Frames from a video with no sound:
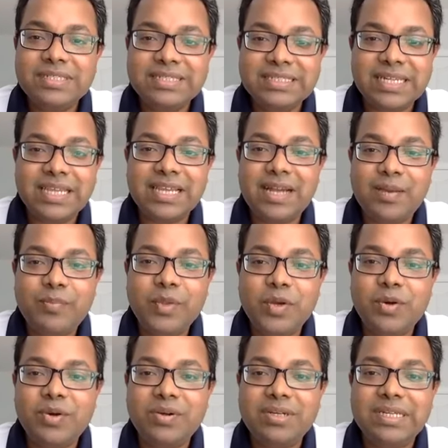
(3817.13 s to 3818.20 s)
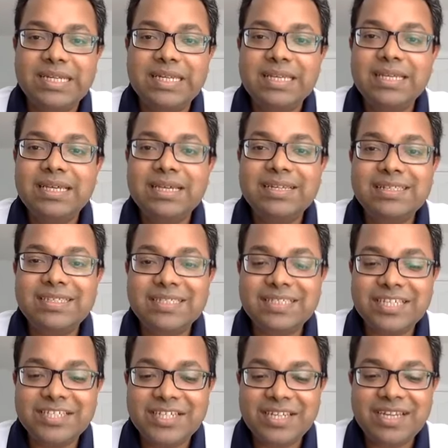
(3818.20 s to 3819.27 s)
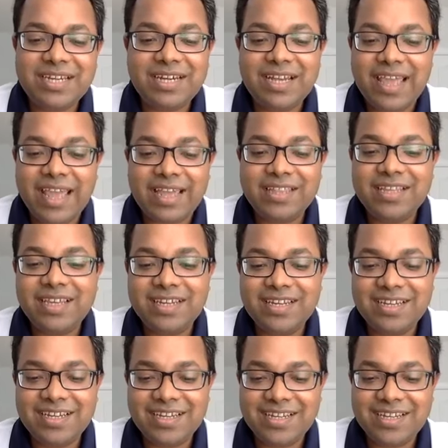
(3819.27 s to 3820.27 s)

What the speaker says: setting up your own research agenda, and then